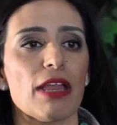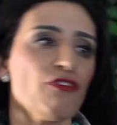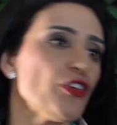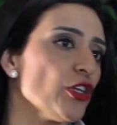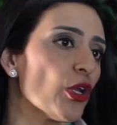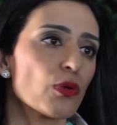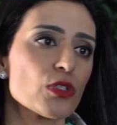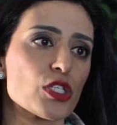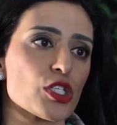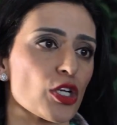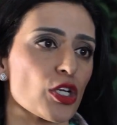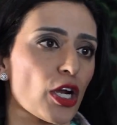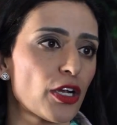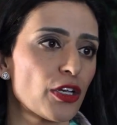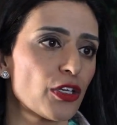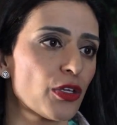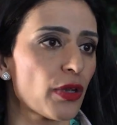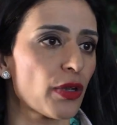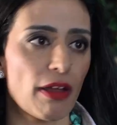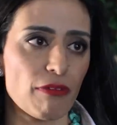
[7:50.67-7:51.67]
if you don't
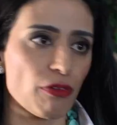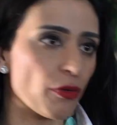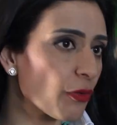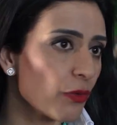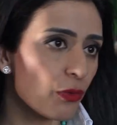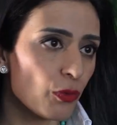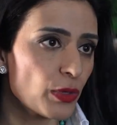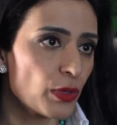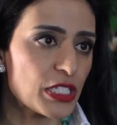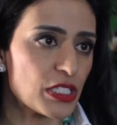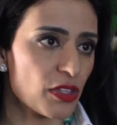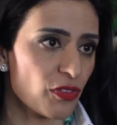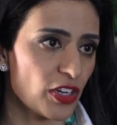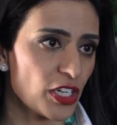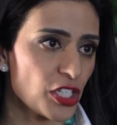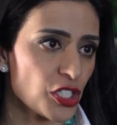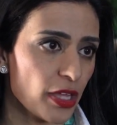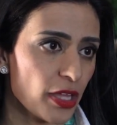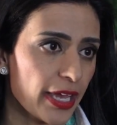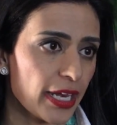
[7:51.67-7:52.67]
start, you'll never reach the
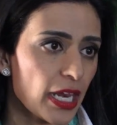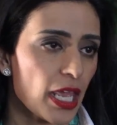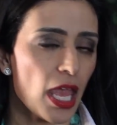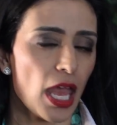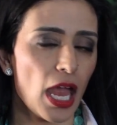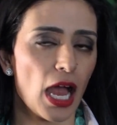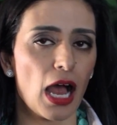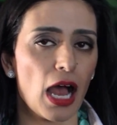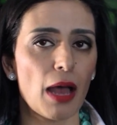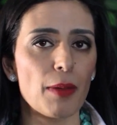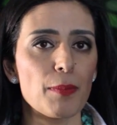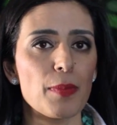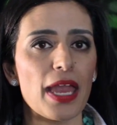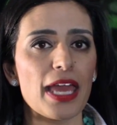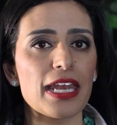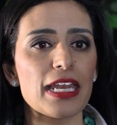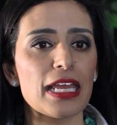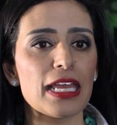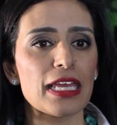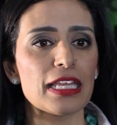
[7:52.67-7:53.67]
finish line.
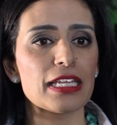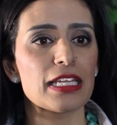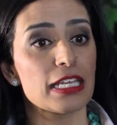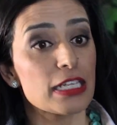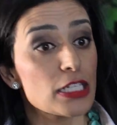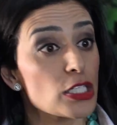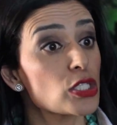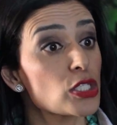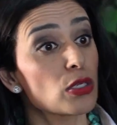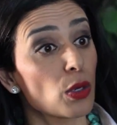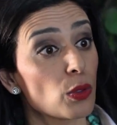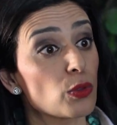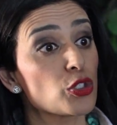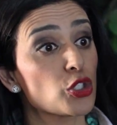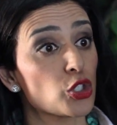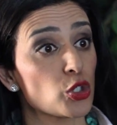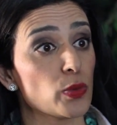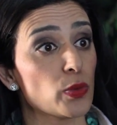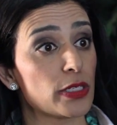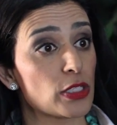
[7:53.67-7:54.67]
And it is so
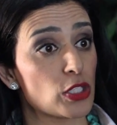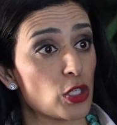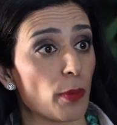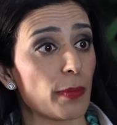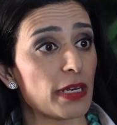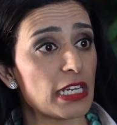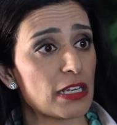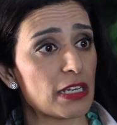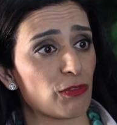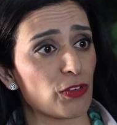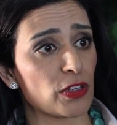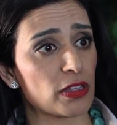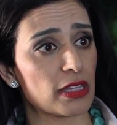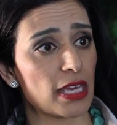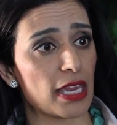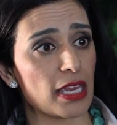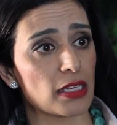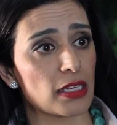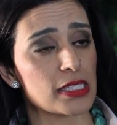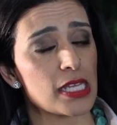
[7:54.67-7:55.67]
true in so many different
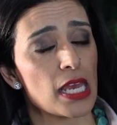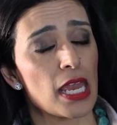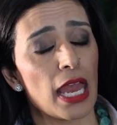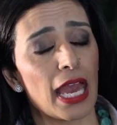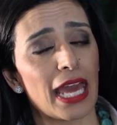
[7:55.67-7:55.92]
things.